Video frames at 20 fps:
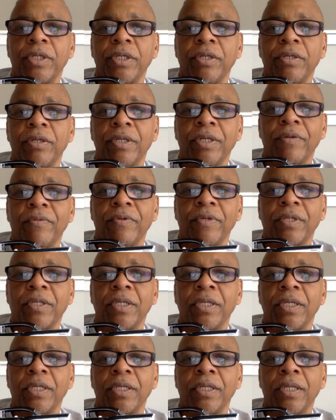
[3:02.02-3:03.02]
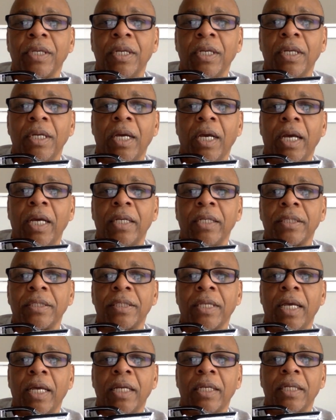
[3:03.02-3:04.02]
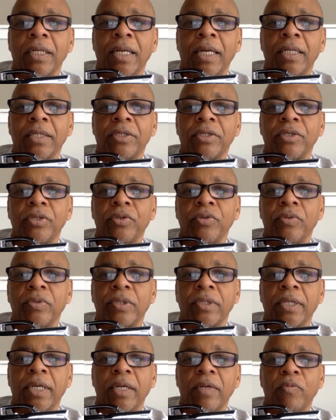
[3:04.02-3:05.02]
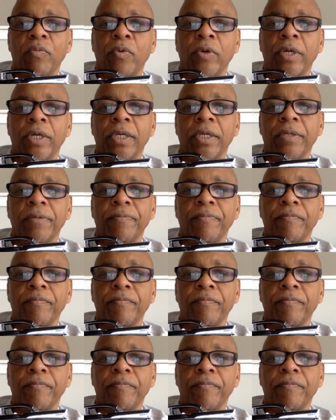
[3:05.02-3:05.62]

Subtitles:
here and everything. I decided not to do it that way.